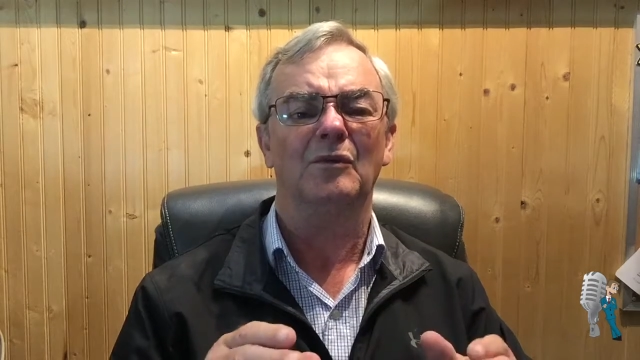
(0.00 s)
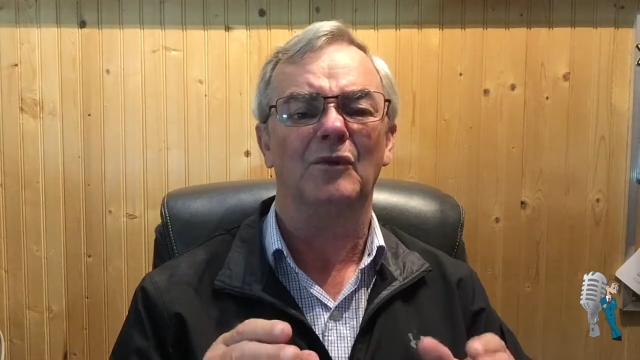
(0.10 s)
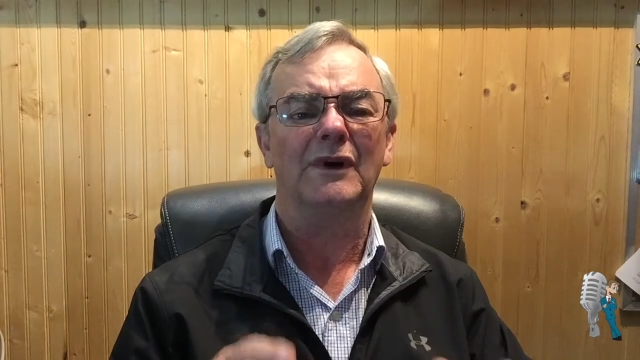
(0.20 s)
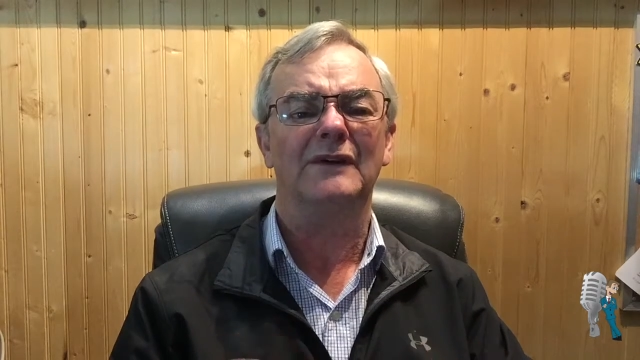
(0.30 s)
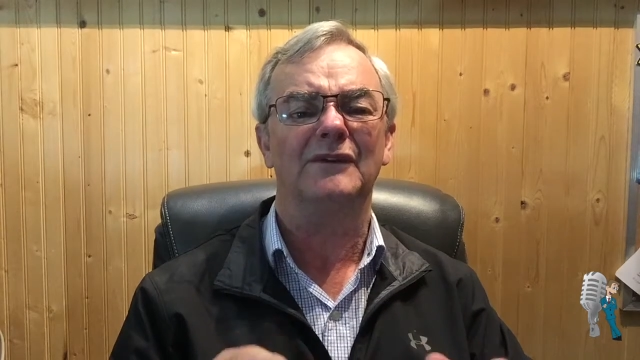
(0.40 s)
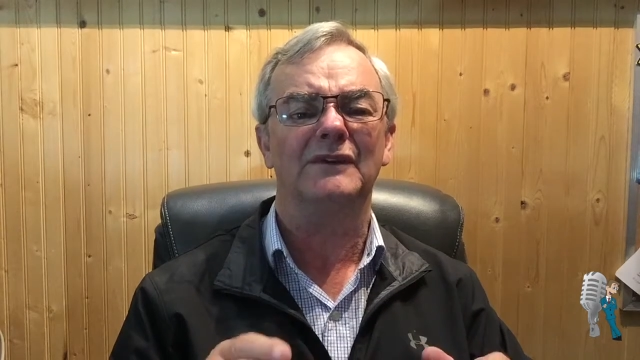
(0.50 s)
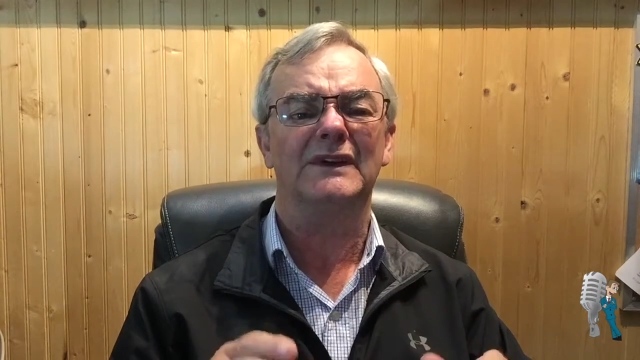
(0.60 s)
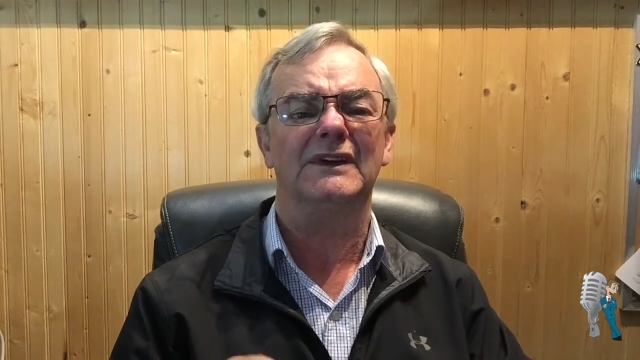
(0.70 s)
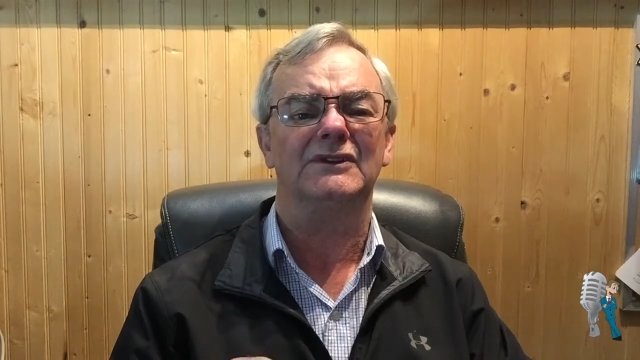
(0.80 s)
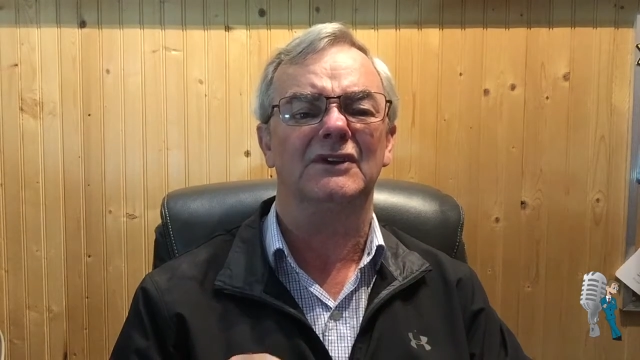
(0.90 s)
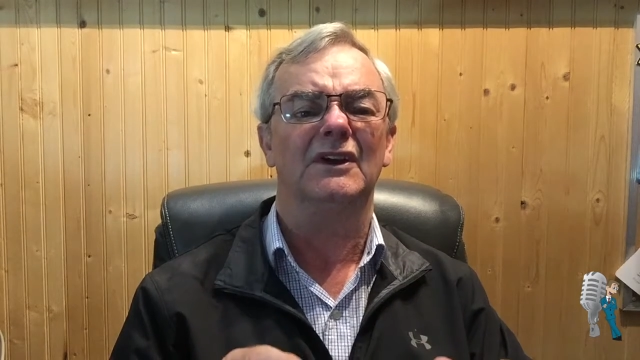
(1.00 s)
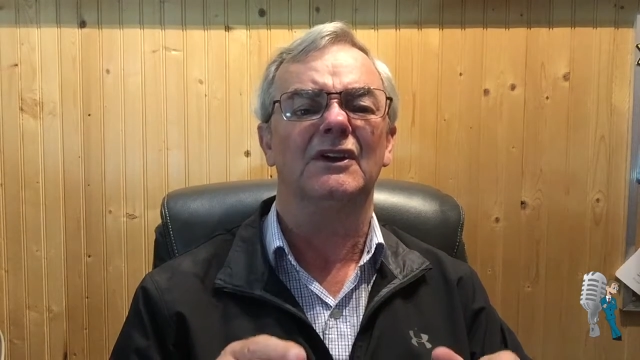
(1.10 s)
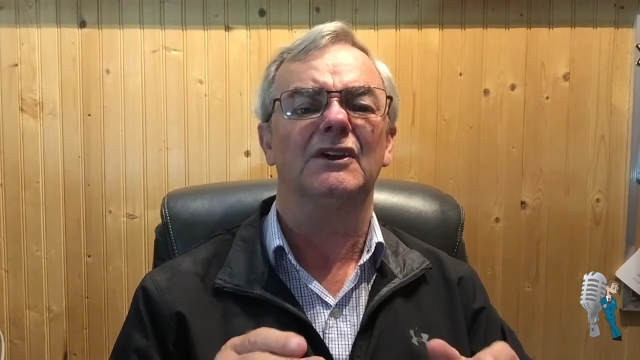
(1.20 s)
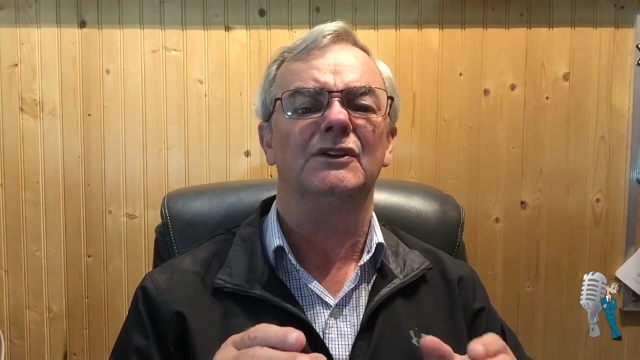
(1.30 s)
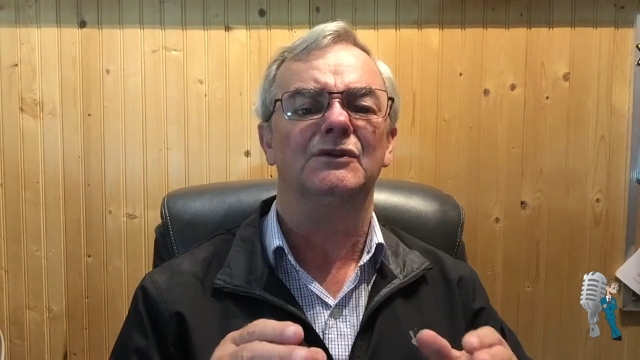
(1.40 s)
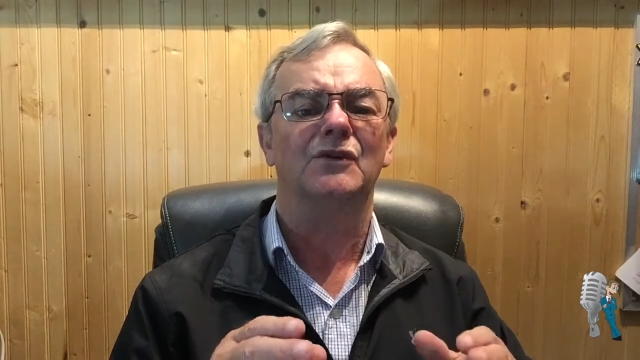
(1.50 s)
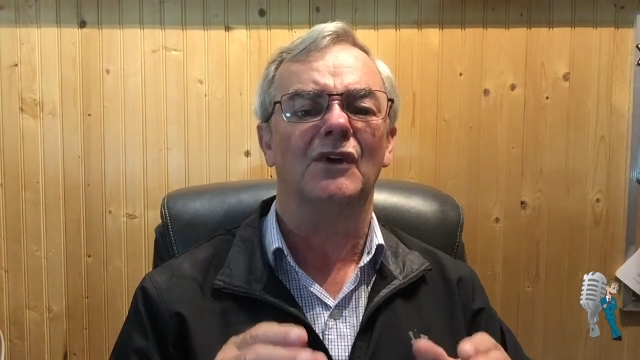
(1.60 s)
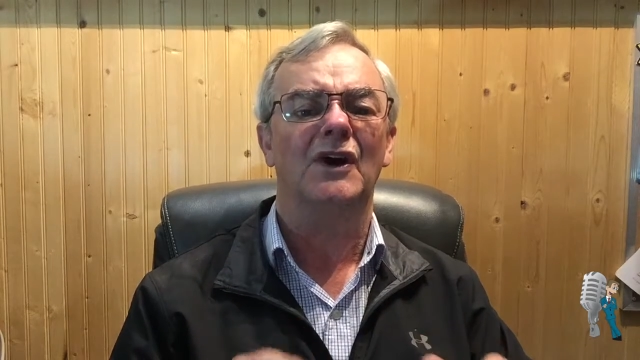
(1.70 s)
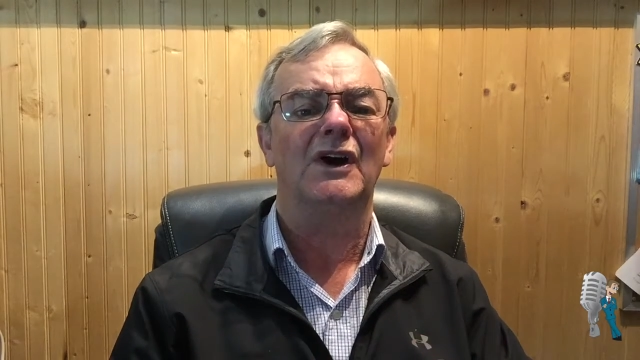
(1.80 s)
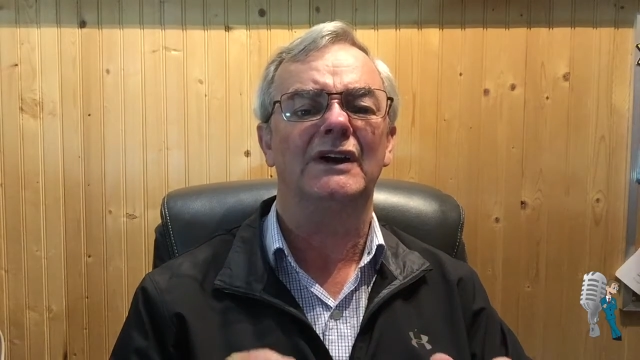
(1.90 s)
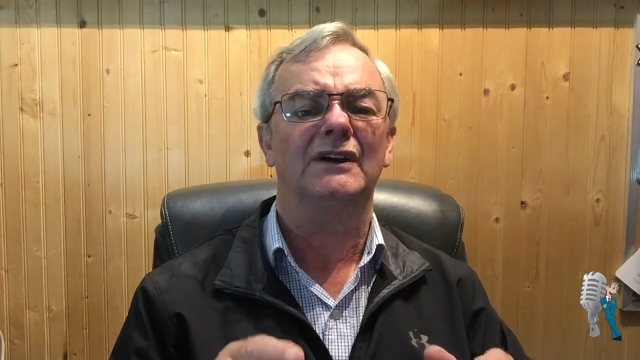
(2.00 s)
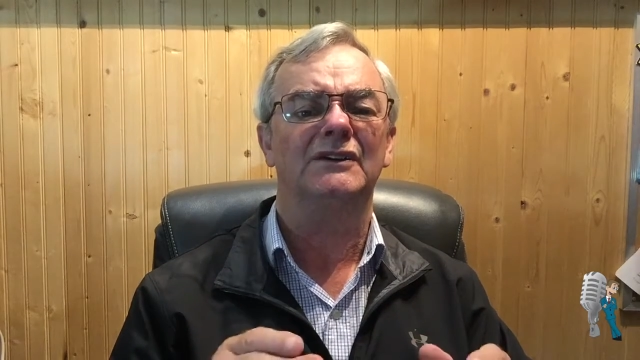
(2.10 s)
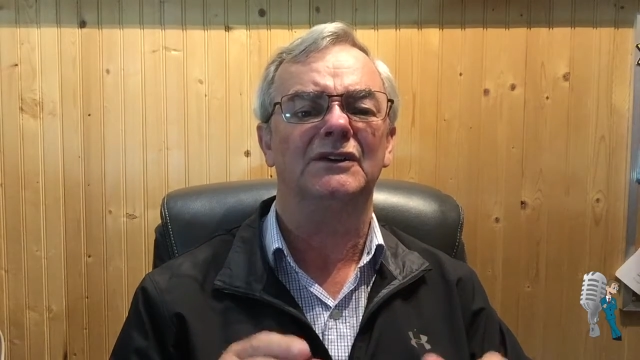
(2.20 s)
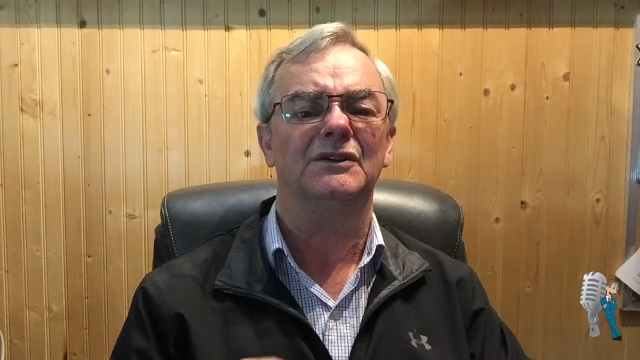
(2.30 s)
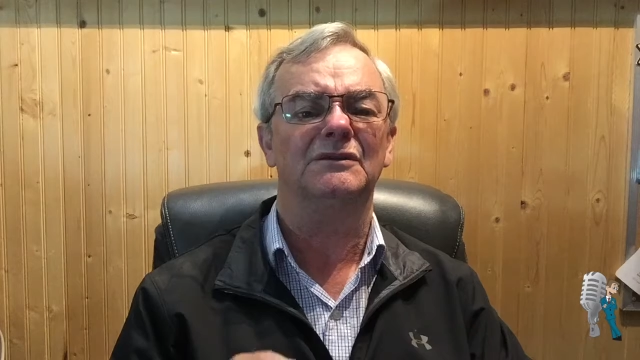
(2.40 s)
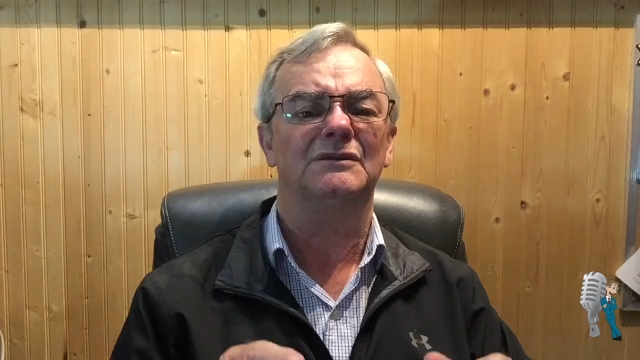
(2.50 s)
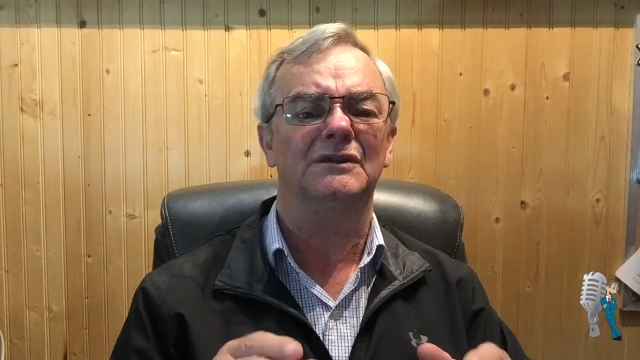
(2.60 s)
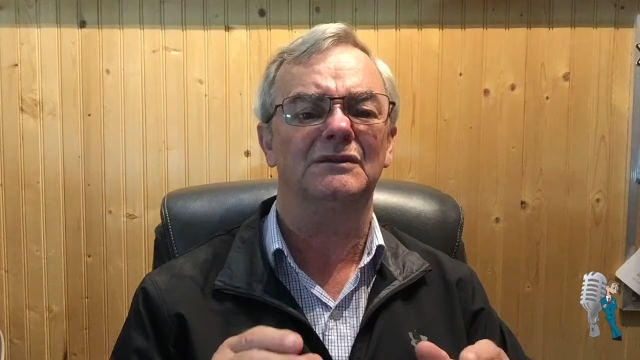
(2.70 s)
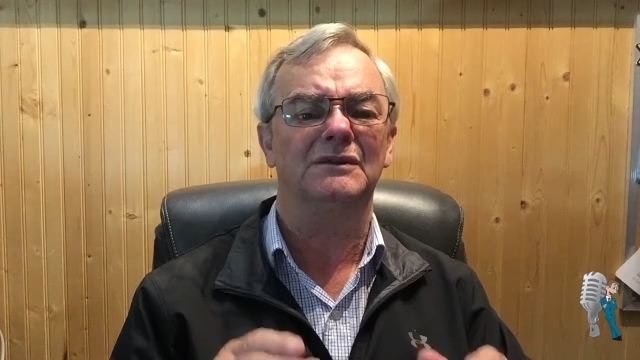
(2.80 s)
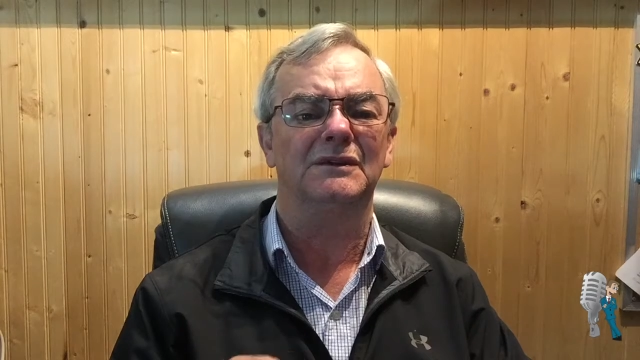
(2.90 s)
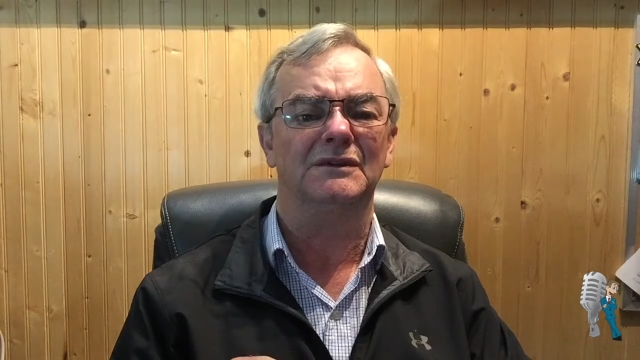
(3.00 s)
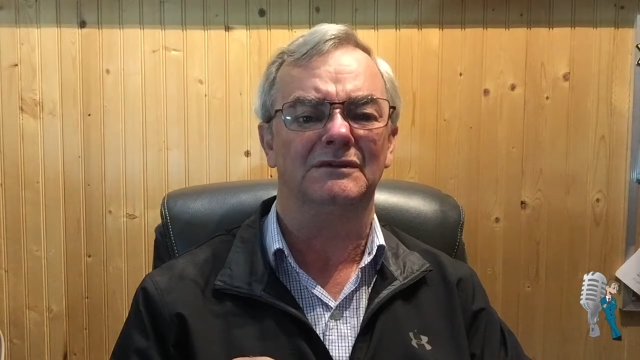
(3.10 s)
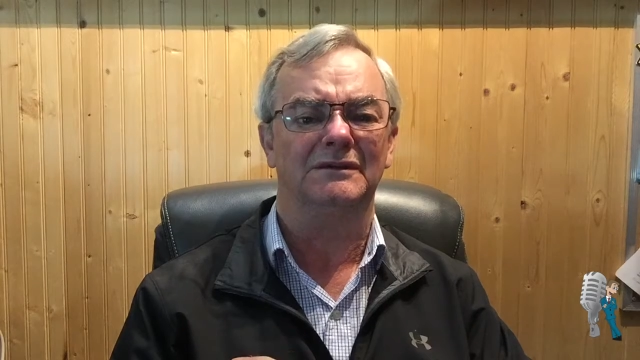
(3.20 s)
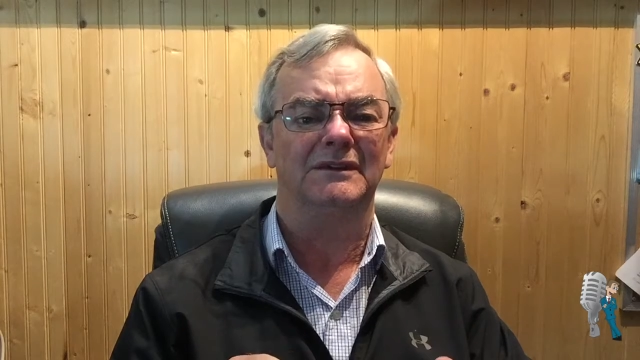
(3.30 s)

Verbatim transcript: Whatever it is, you try until you do.